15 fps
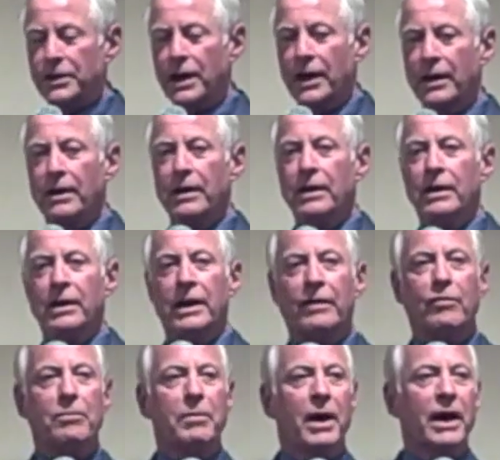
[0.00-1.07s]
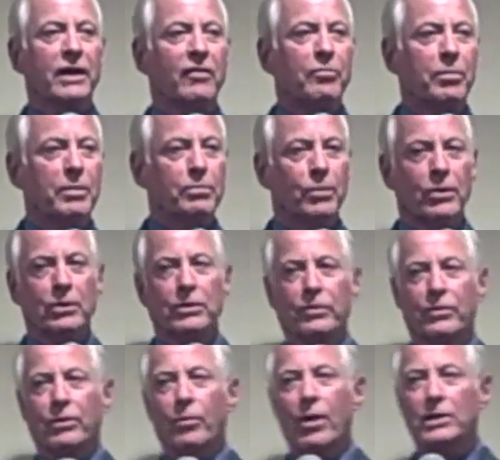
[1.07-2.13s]
And I never mind if people looked at
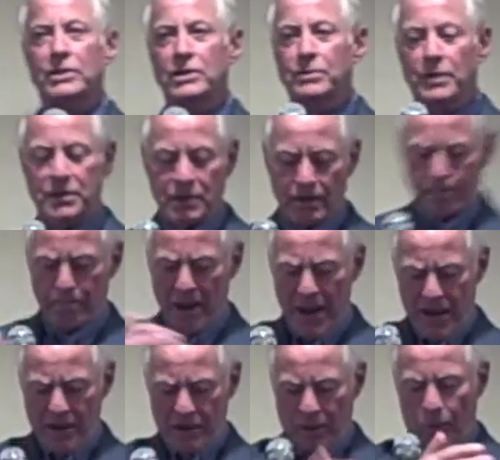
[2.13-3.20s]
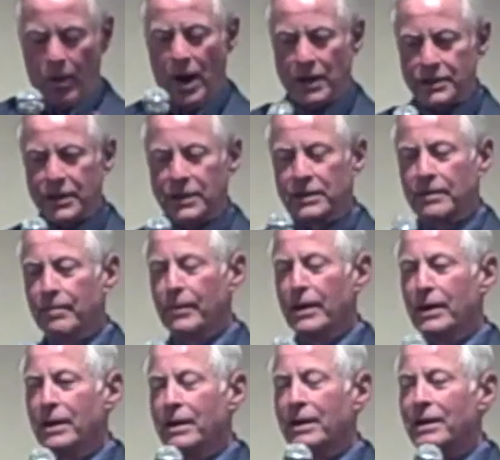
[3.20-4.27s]
their watches when they started banging their watch.
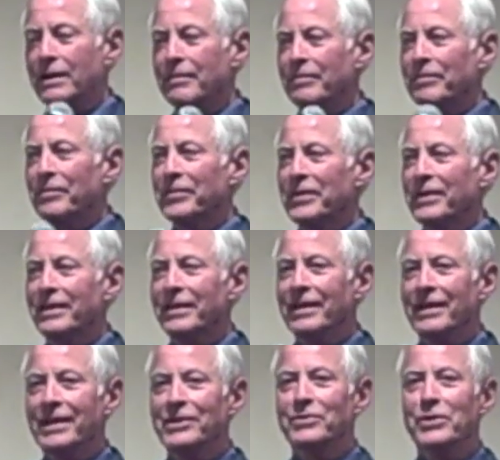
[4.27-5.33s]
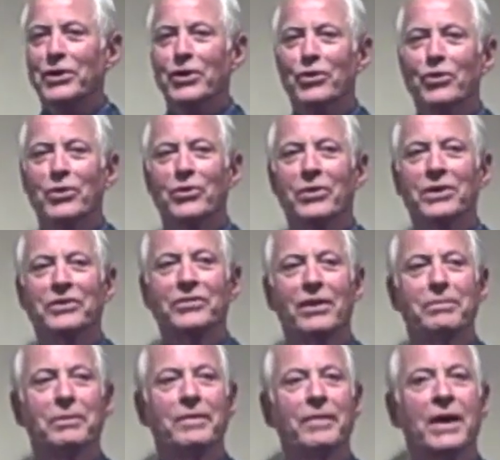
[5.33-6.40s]
That's when you knew you were in
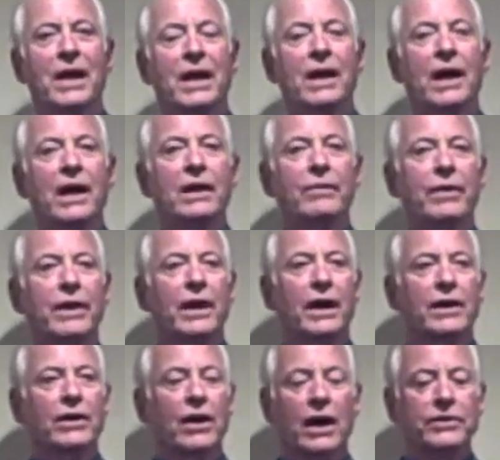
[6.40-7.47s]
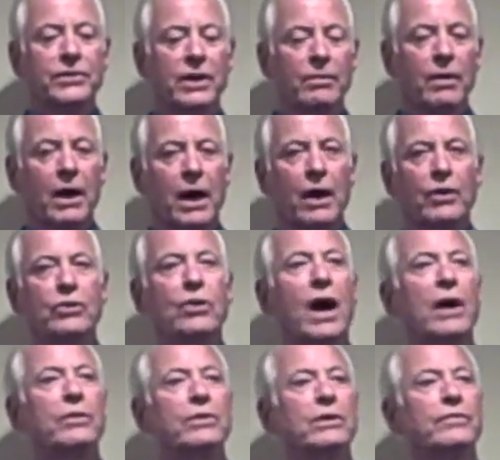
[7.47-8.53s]
trouble. Anyway, I said, well,
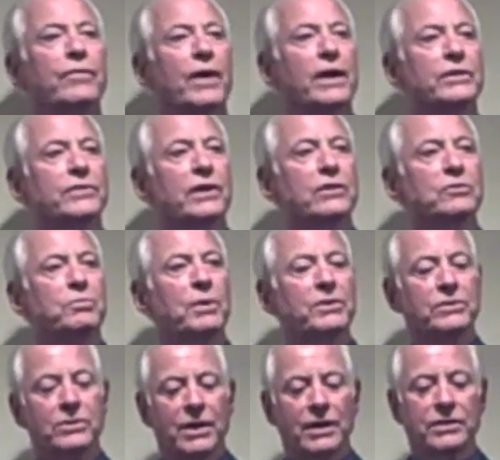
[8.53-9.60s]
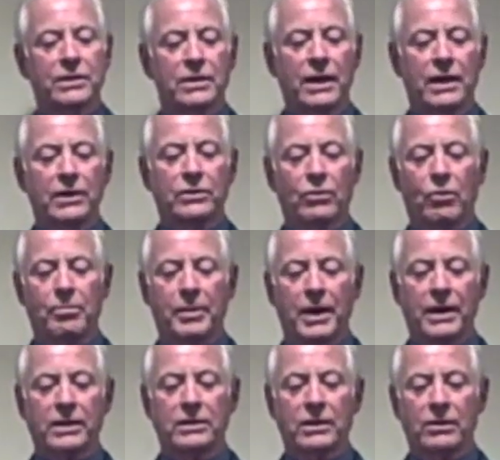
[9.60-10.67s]
how do you define a sales presentation? And he told me, and
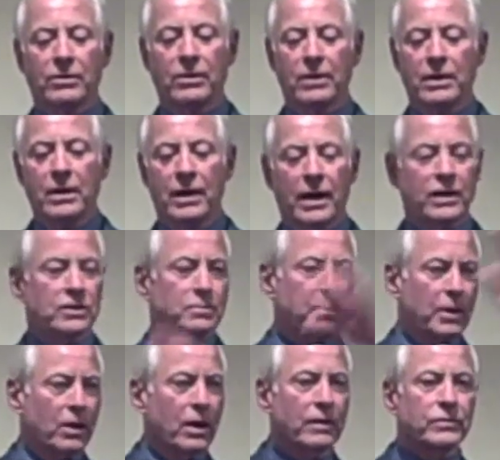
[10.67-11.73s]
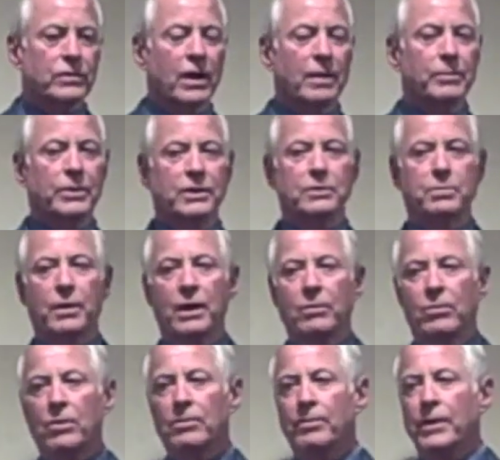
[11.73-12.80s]
I could tell you, I could spend a lot of time on this, but I
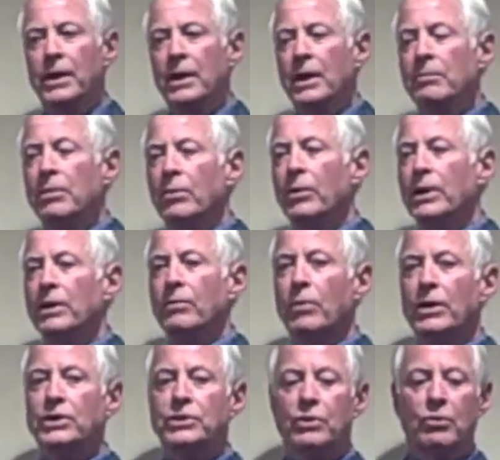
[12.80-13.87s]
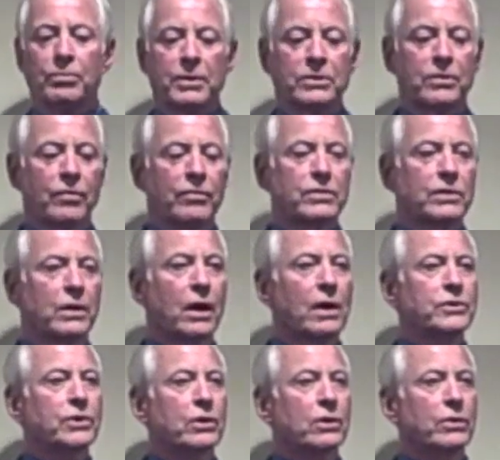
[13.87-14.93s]
won't. But what he showed me is that there's a
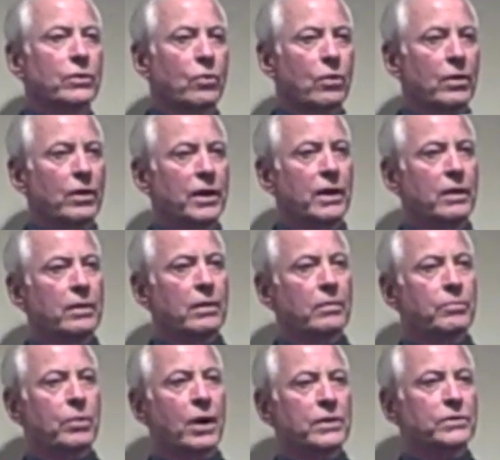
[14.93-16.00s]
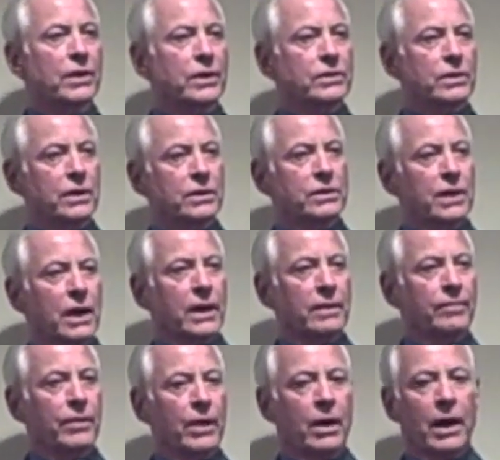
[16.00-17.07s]
logical and orderly process in selling.
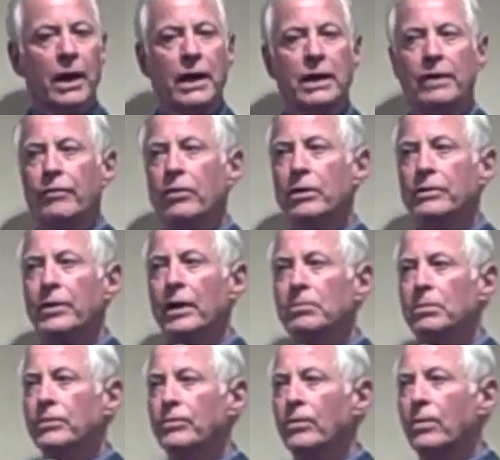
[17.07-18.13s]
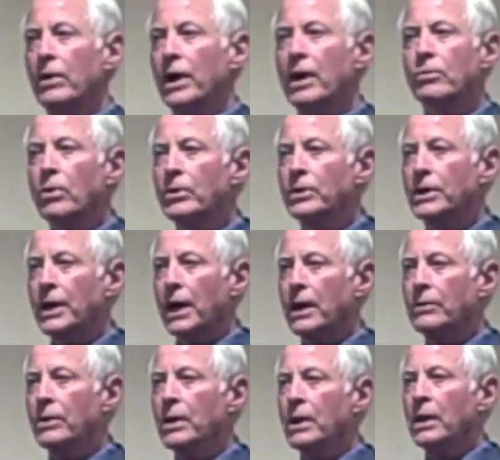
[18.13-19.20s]
And I'd never heard that before. And I wrote it
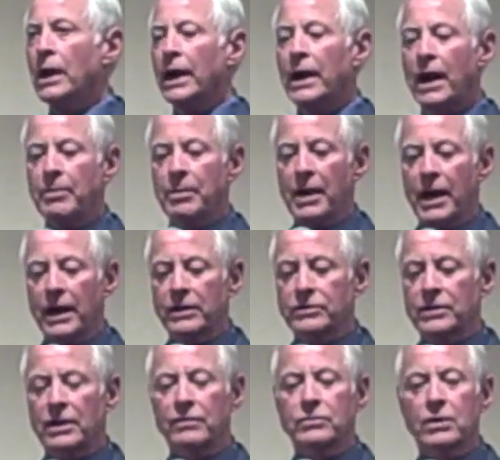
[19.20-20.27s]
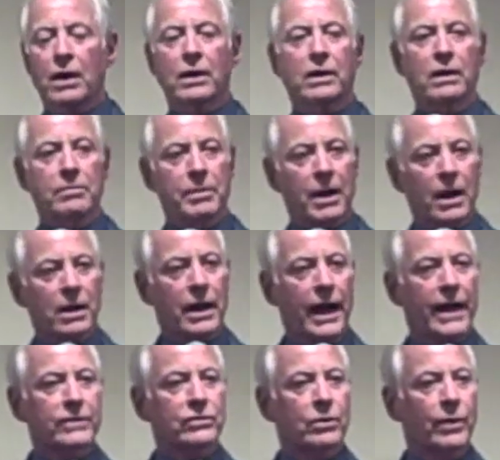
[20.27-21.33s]
down, and I began, instead of talking, I began to
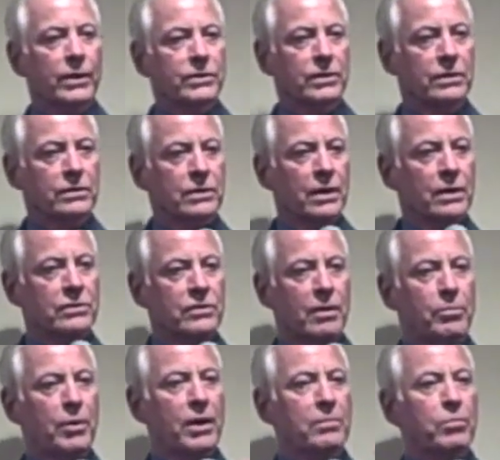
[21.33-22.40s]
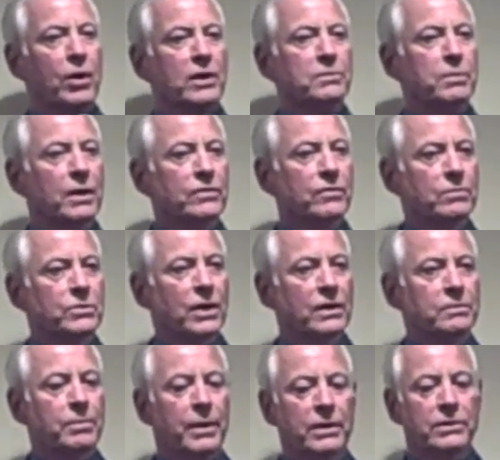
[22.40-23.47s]
ask questions, separating prospects from
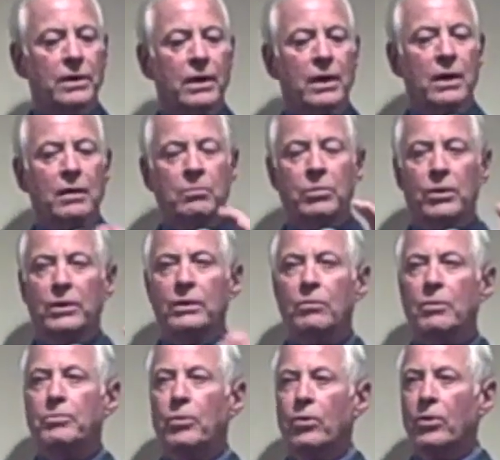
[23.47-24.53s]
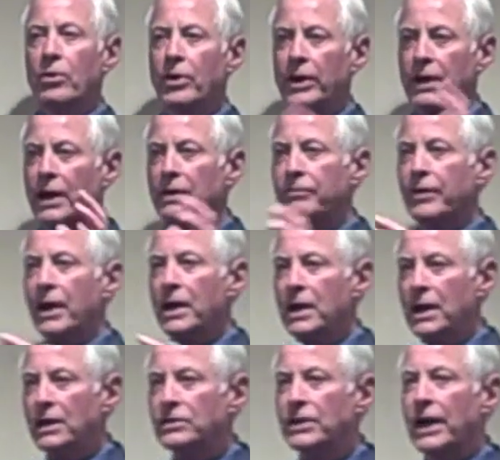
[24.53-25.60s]
suspects, building rapport, identifying
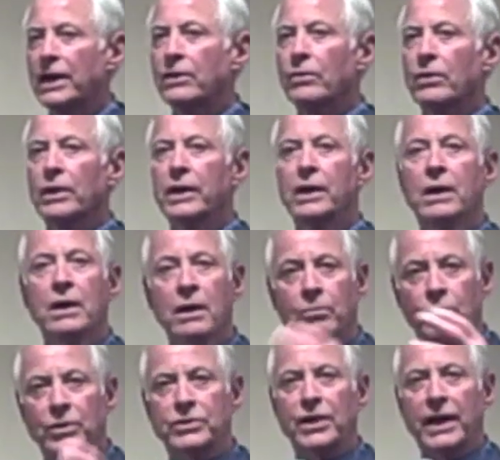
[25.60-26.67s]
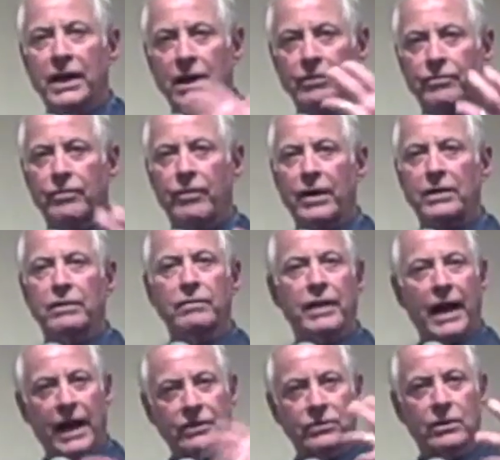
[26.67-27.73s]
needs accurately, presenting effectively,
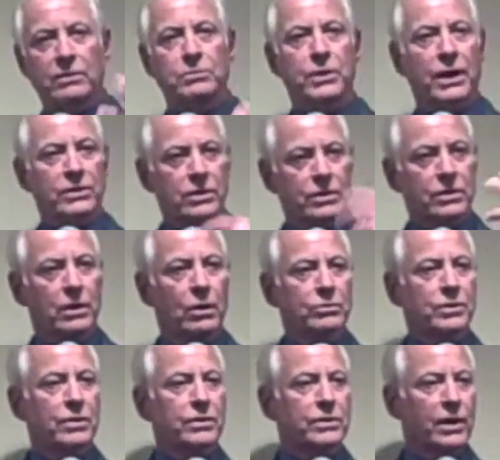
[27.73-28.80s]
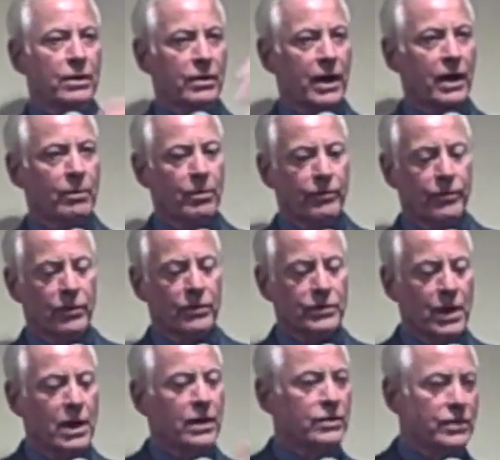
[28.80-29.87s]
answering objections, closing the sale, getting referrals.
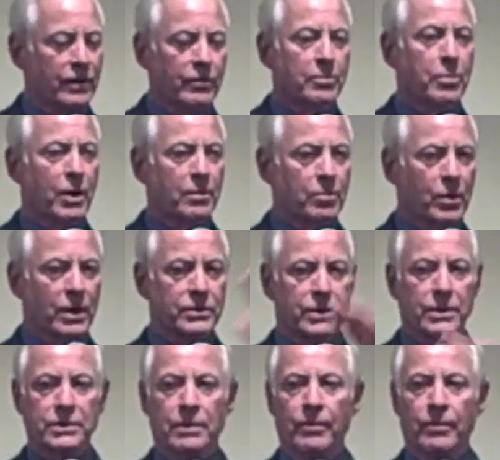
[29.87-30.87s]
7-part process.